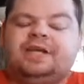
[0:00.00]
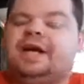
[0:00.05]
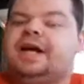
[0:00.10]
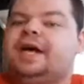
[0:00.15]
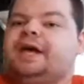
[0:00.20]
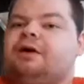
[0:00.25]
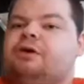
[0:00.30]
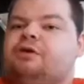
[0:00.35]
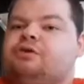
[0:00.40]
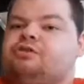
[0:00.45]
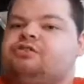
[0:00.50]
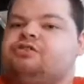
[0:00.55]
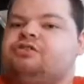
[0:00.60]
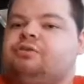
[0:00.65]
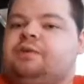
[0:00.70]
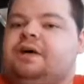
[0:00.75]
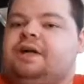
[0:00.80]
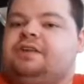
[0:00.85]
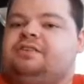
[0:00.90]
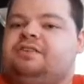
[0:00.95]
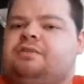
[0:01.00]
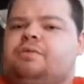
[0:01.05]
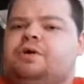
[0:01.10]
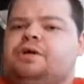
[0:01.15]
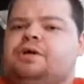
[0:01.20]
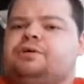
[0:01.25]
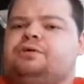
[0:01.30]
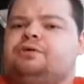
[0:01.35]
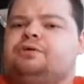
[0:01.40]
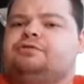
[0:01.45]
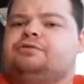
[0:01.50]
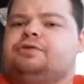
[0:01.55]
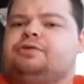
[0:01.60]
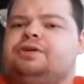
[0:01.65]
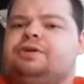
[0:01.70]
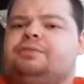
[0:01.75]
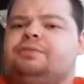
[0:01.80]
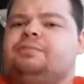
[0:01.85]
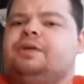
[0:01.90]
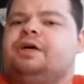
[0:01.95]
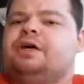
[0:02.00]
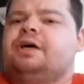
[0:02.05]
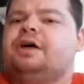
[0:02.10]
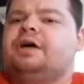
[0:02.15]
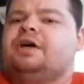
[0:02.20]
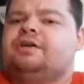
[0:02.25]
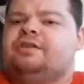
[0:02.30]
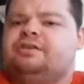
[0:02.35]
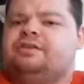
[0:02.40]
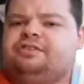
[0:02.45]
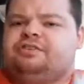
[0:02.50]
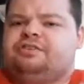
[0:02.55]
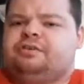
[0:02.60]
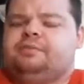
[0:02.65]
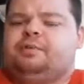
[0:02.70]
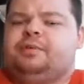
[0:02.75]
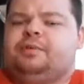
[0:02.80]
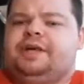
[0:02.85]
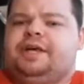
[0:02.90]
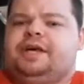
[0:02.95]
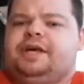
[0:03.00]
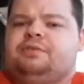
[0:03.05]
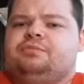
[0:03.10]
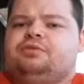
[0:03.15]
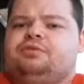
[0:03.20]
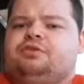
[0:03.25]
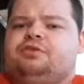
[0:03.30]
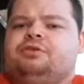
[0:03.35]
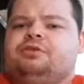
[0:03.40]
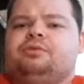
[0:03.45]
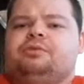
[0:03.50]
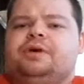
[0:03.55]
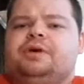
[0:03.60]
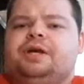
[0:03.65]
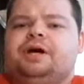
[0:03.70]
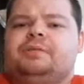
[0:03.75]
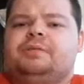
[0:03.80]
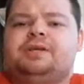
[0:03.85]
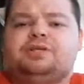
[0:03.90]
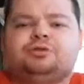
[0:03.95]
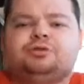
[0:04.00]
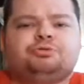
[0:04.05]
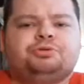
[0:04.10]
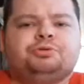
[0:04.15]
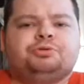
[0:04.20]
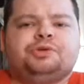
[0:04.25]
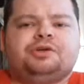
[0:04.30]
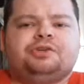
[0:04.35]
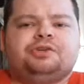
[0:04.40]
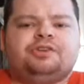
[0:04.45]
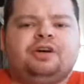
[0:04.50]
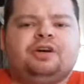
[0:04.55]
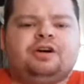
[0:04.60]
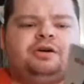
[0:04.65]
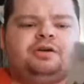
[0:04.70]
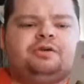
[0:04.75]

it also has that one girl from Sleepaway Camp 2 and Intruders.